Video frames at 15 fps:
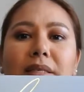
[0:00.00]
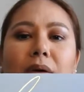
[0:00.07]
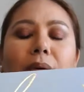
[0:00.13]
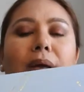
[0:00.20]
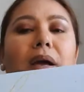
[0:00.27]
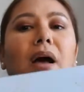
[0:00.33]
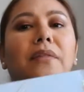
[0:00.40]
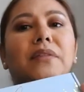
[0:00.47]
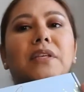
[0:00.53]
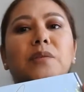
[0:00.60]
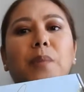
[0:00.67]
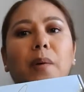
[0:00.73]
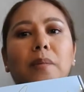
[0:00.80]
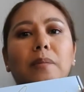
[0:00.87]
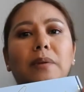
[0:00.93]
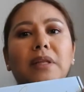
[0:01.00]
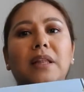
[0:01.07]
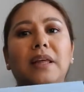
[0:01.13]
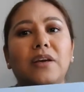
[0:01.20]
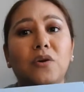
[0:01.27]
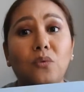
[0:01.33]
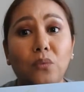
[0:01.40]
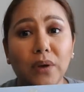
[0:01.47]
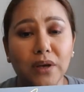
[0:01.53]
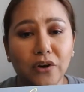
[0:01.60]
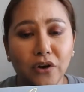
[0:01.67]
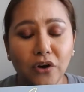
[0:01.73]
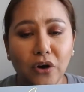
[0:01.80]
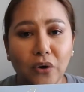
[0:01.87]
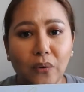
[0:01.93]
Now I got this probably like a week
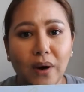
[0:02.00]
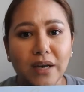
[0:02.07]
ago.